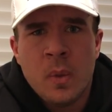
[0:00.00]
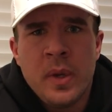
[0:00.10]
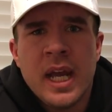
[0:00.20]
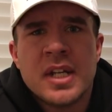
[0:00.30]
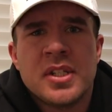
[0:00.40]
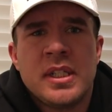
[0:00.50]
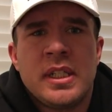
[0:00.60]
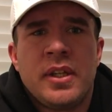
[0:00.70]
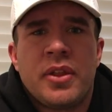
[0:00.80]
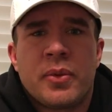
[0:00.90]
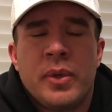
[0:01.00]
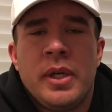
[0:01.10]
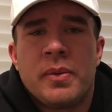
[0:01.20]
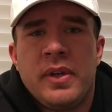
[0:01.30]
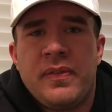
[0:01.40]
We actually did
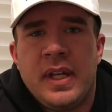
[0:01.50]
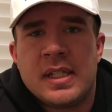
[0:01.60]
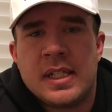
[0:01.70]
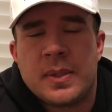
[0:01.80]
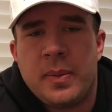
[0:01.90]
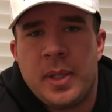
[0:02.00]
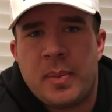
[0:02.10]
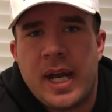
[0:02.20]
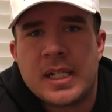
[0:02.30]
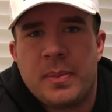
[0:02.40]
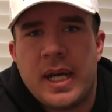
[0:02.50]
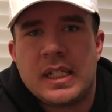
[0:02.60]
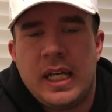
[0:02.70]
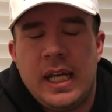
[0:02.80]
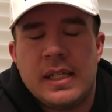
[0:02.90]
three refeeds this week,
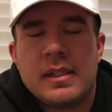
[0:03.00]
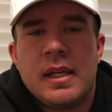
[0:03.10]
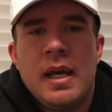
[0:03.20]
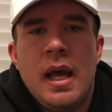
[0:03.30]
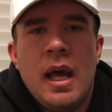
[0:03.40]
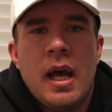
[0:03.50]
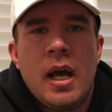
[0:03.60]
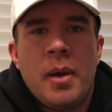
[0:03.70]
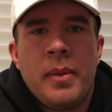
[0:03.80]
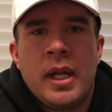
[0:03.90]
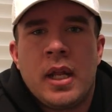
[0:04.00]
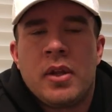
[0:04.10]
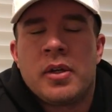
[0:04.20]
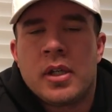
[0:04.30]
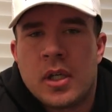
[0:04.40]
back-to-back days, um, and I
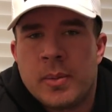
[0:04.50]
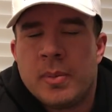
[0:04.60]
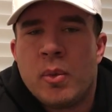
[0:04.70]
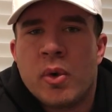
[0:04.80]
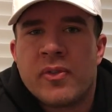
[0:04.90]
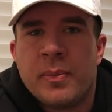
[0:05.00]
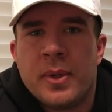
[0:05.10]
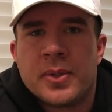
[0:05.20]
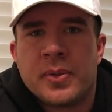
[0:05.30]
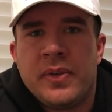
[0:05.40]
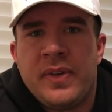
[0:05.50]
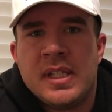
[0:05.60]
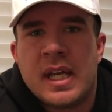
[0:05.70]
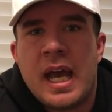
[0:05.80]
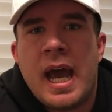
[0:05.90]
learned a little bit more from those
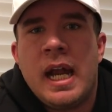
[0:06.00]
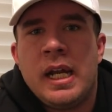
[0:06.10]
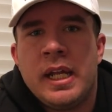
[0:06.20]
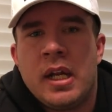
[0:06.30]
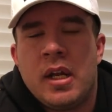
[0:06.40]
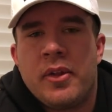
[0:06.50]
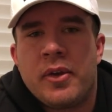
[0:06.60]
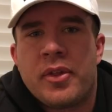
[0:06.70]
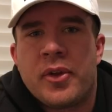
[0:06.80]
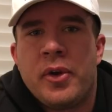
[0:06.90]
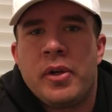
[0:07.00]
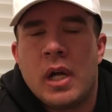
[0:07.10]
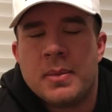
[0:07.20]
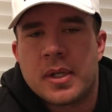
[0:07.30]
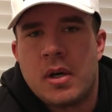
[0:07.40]
refeeds. I added in another thirty
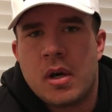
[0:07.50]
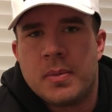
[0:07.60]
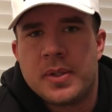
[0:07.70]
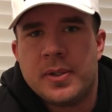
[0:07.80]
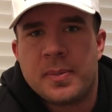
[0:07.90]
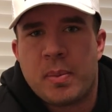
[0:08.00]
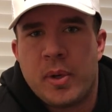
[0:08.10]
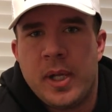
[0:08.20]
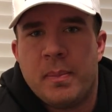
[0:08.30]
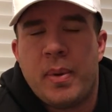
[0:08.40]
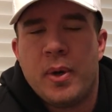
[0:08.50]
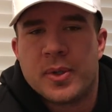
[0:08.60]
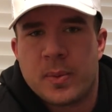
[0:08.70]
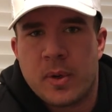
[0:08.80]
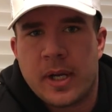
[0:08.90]
grams of carbs to his pre- and
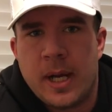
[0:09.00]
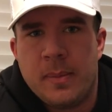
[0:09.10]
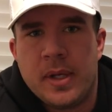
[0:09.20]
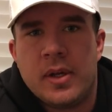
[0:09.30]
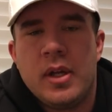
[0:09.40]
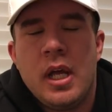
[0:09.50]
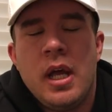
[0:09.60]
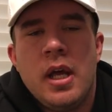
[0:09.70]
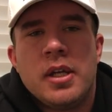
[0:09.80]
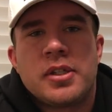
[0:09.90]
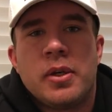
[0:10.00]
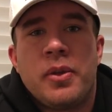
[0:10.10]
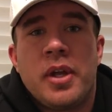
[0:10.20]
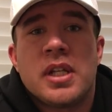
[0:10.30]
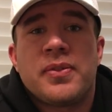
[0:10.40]
post-workout meal. So
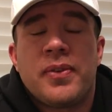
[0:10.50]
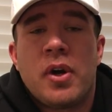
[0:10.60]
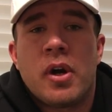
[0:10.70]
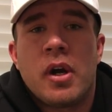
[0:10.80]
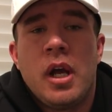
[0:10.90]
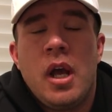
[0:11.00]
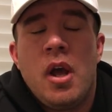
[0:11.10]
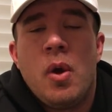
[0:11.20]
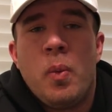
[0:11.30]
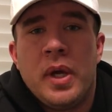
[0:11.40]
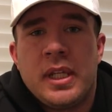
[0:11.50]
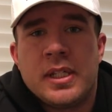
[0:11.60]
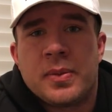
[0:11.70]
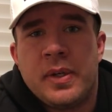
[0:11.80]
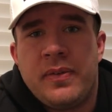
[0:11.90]
thus far, with
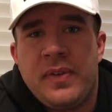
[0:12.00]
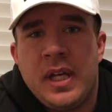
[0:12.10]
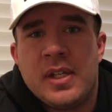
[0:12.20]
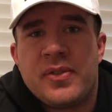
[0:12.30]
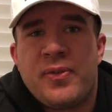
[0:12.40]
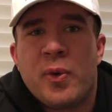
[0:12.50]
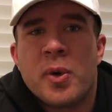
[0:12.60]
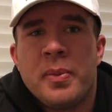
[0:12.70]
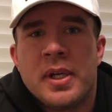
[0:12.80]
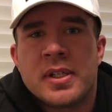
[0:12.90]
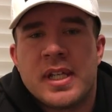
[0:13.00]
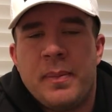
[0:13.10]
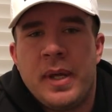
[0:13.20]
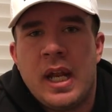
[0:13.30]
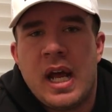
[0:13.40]
his refeeds, four meals
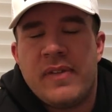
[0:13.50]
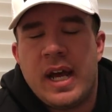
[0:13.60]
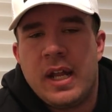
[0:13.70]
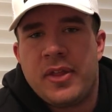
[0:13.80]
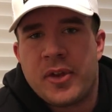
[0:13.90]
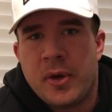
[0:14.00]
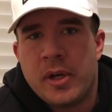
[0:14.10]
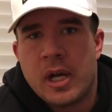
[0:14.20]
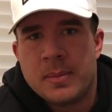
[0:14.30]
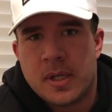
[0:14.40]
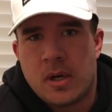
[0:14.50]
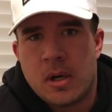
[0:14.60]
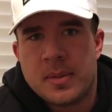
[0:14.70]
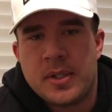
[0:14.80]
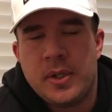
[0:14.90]
have been, I've added thirty grams of
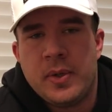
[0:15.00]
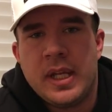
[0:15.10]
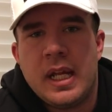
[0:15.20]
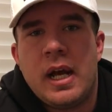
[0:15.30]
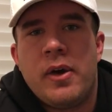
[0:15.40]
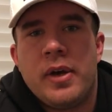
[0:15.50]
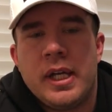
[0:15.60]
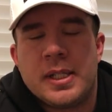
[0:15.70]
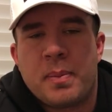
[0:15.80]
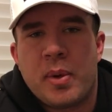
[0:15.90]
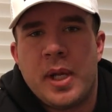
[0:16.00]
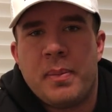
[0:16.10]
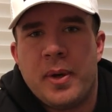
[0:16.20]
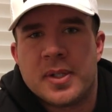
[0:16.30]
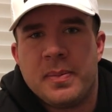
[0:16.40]
carbs to, and now his pre-
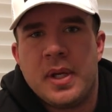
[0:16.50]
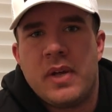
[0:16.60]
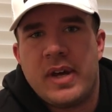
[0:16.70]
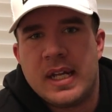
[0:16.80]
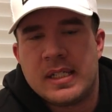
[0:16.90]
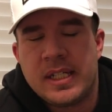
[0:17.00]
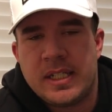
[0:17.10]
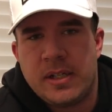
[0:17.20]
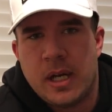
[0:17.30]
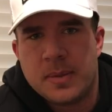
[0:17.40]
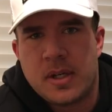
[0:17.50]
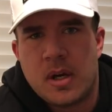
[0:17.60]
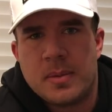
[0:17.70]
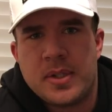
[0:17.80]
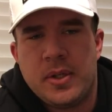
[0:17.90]
and post-meal, I've added sixty grams of
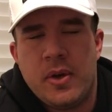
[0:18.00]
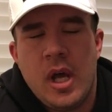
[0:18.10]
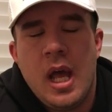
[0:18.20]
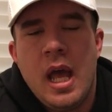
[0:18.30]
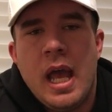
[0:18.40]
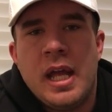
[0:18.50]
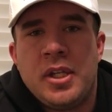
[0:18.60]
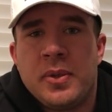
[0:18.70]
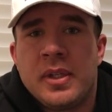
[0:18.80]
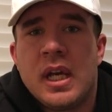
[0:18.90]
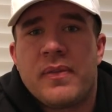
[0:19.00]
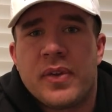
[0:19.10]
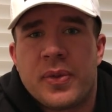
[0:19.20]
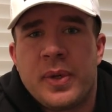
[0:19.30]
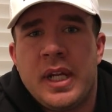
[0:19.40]
carbs to. And doing that
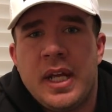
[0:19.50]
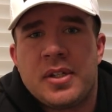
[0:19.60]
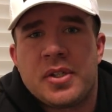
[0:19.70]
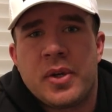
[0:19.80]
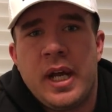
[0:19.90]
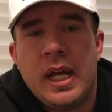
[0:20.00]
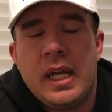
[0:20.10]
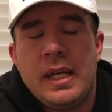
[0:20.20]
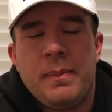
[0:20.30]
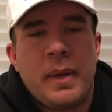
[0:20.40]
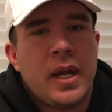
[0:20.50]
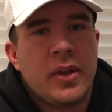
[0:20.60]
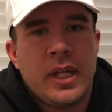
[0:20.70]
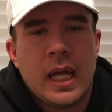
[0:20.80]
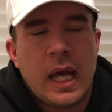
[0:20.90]
for three days straight, he
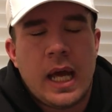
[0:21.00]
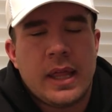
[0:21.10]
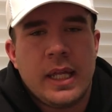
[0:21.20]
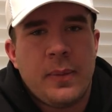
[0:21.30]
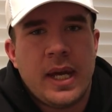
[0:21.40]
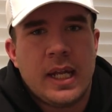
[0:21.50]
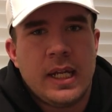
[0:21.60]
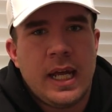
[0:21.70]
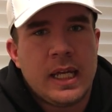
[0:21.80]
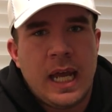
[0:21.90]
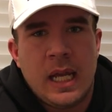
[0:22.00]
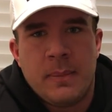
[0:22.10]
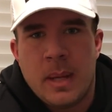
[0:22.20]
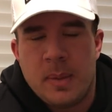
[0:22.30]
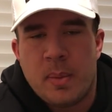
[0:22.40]
barely, I think we had a net gain of
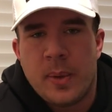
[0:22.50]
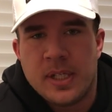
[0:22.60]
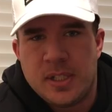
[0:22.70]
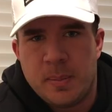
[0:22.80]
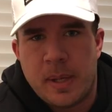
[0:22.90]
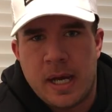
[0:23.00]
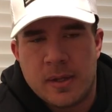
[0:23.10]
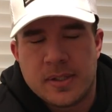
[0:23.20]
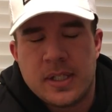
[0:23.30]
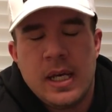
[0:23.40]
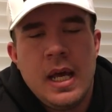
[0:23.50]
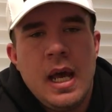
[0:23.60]
maybe zero point two pounds.